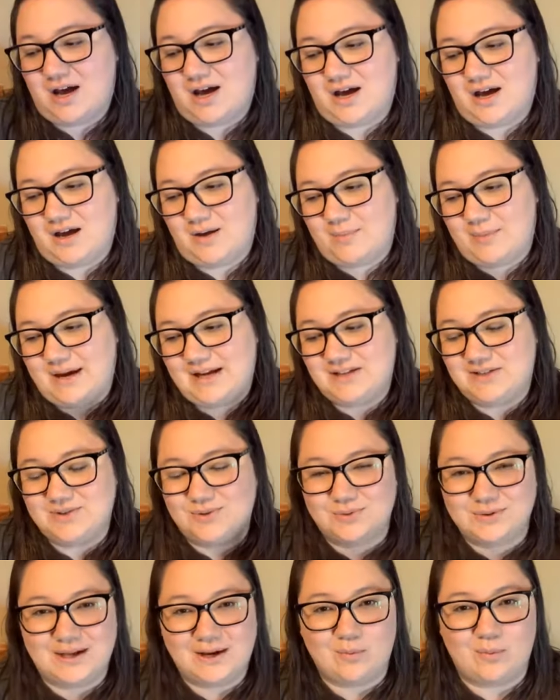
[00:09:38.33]
Um, I
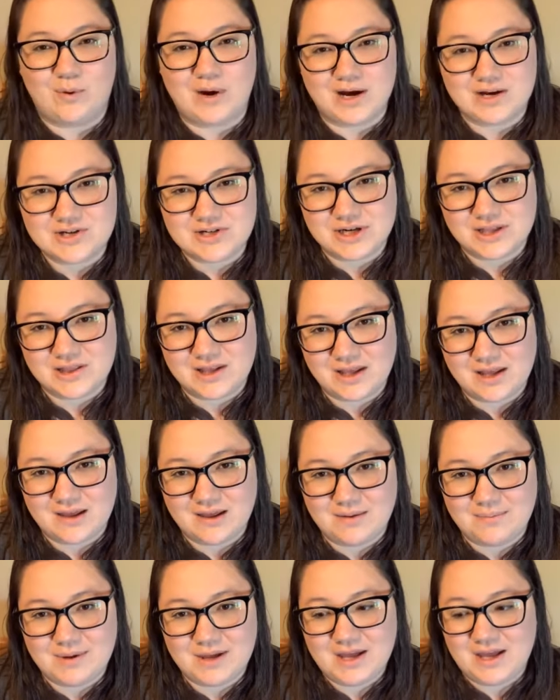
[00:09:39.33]
don't like washing
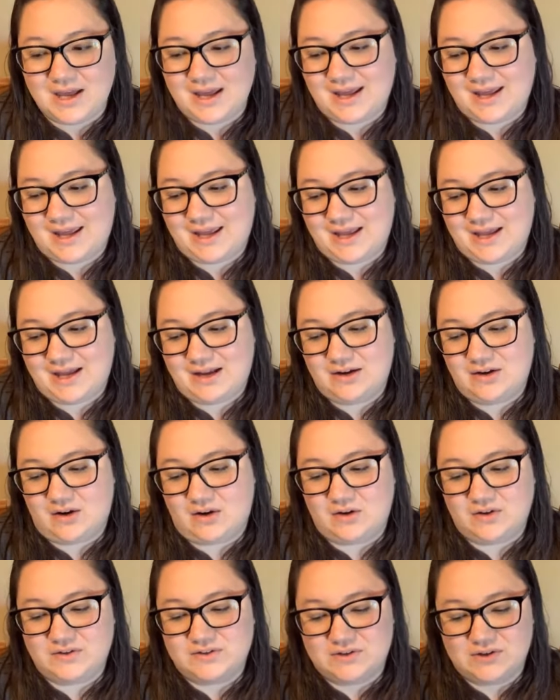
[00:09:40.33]
them. And
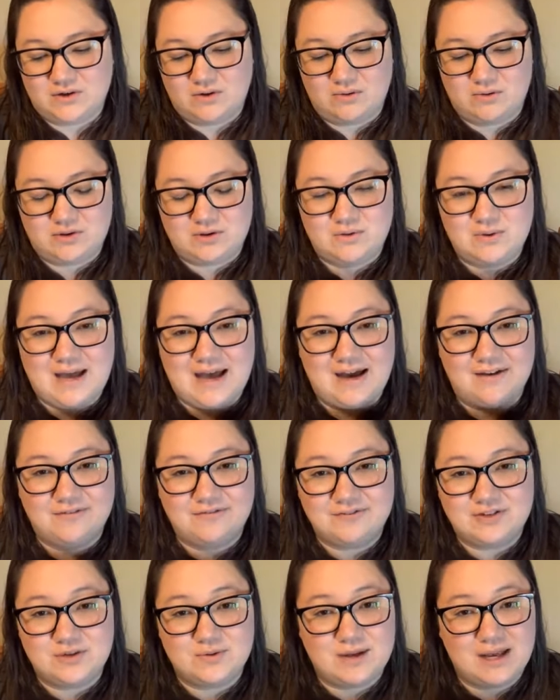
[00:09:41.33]
also you
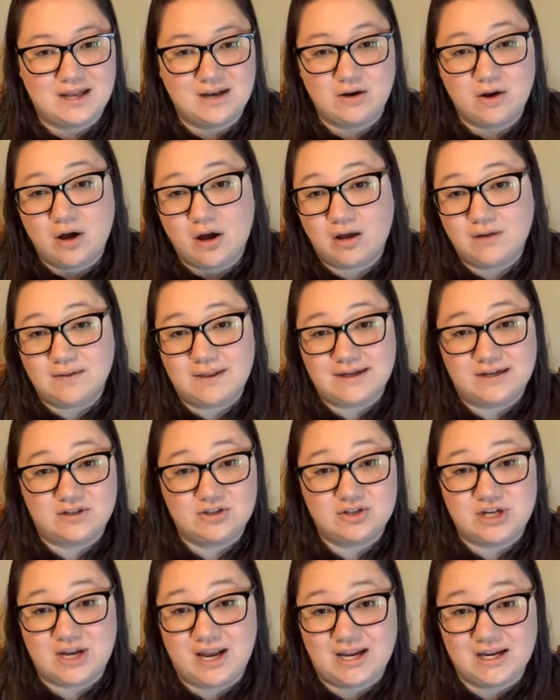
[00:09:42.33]
have, you cannot like
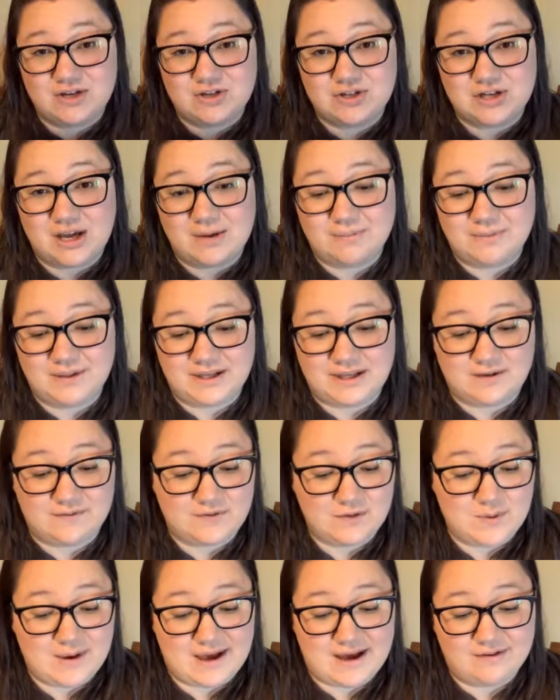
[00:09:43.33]
change up. Like
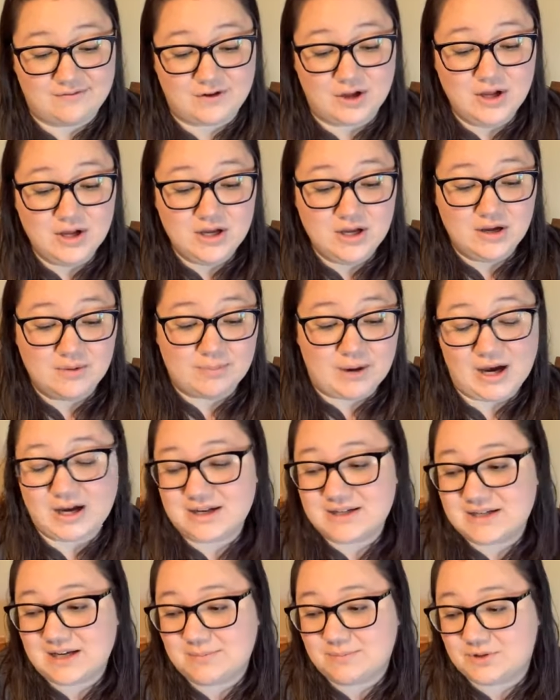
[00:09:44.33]
if you have
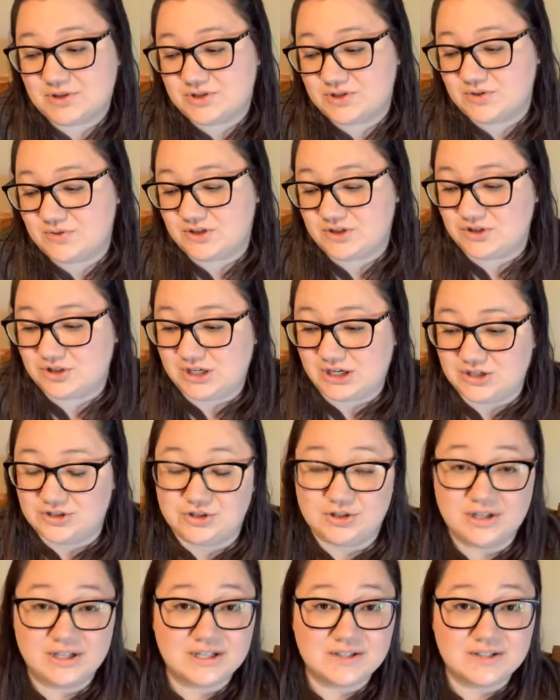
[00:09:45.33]
pocket diapers, you can change your